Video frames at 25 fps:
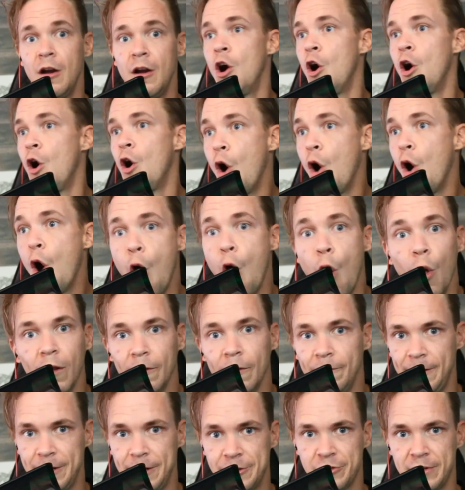All of
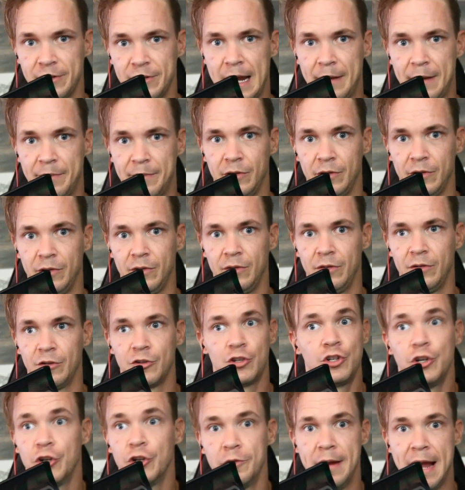venture capital, good
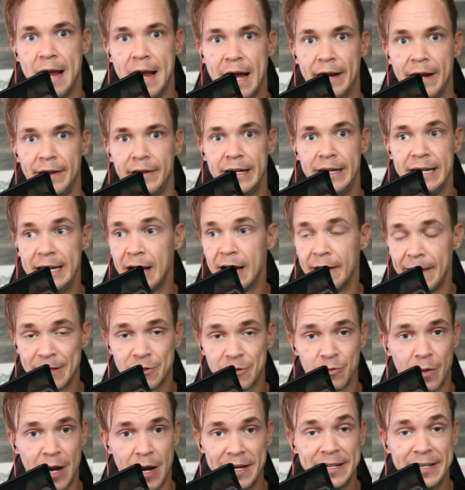or bad. That's
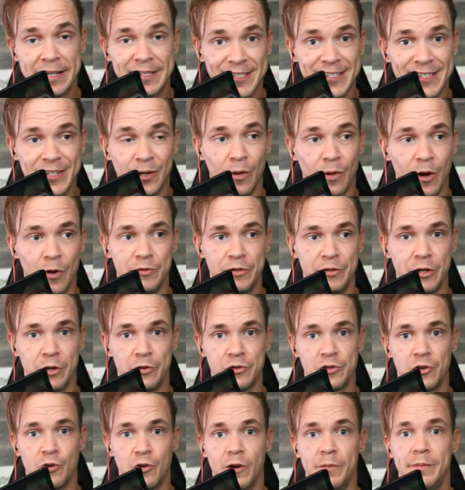why I still own
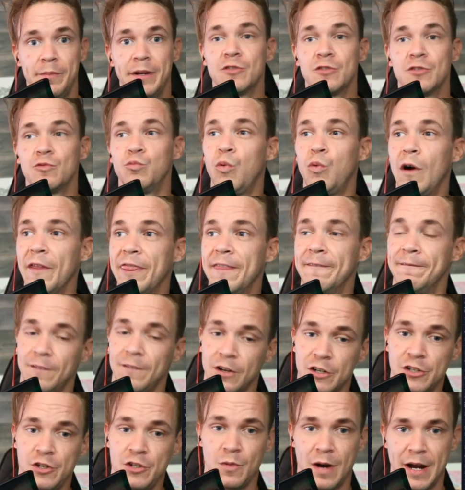Dogecoin, because what the fuck
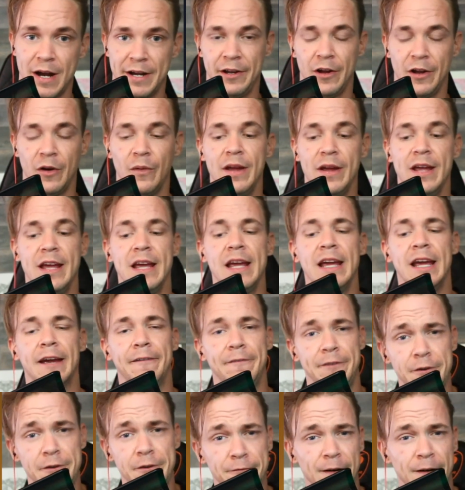do I know? If
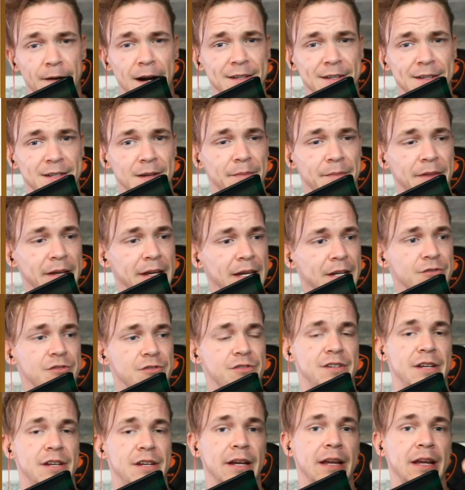you find something
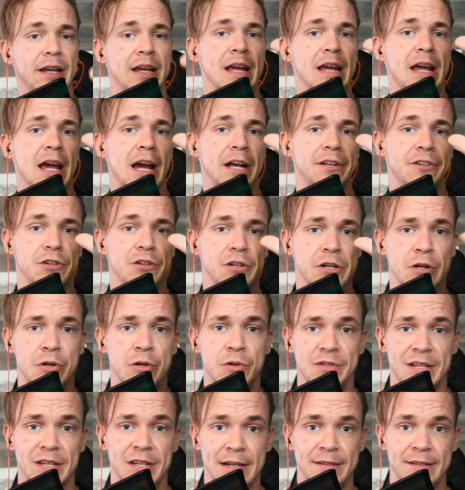interesting and you
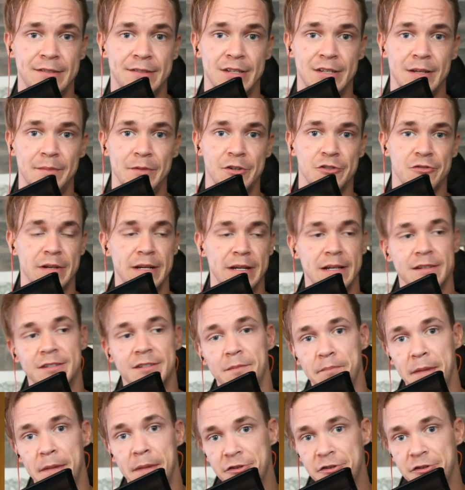use asymmetry as a
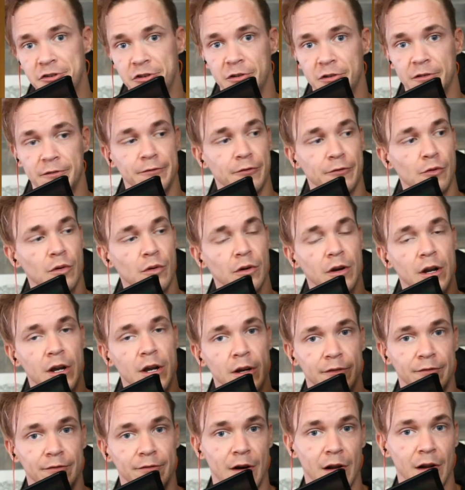measure for
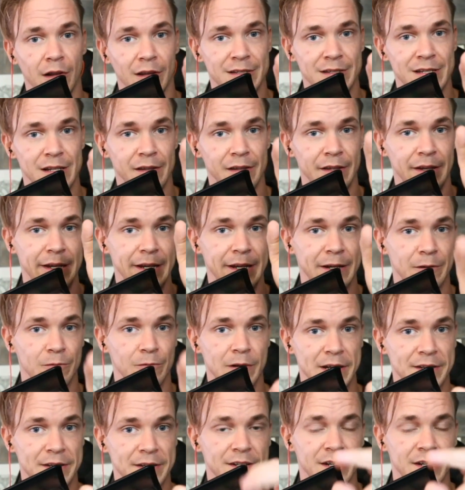volatility and
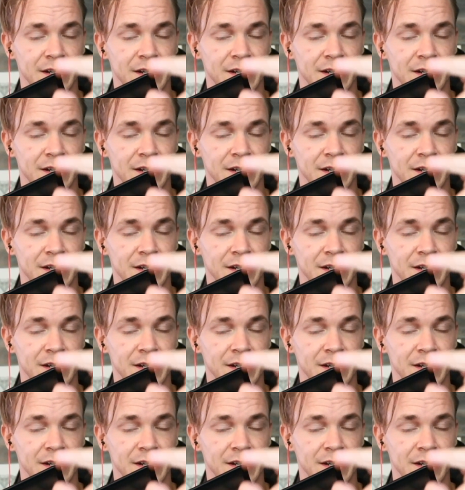risk,